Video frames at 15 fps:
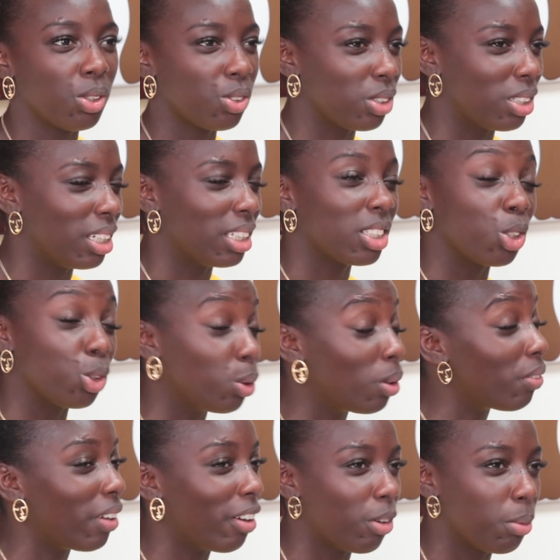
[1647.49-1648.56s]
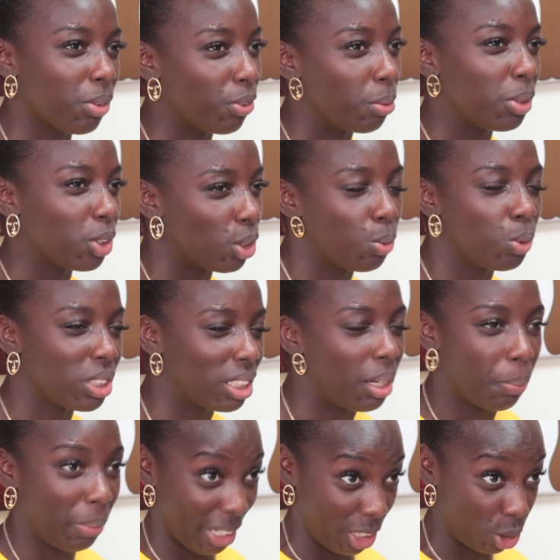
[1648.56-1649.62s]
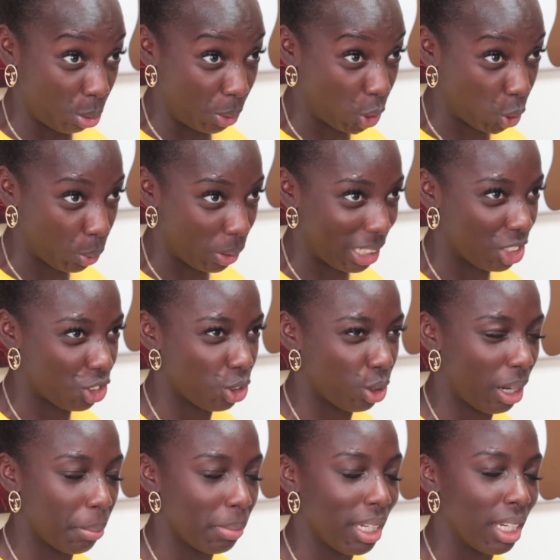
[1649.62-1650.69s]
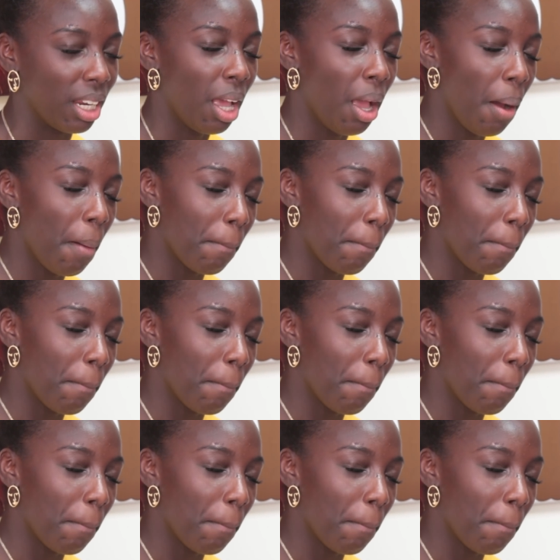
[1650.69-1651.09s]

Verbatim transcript: not today. It's a new environment for me, so it wasn't a place to yeah. be doing that. Do you know what I mean? Yeah.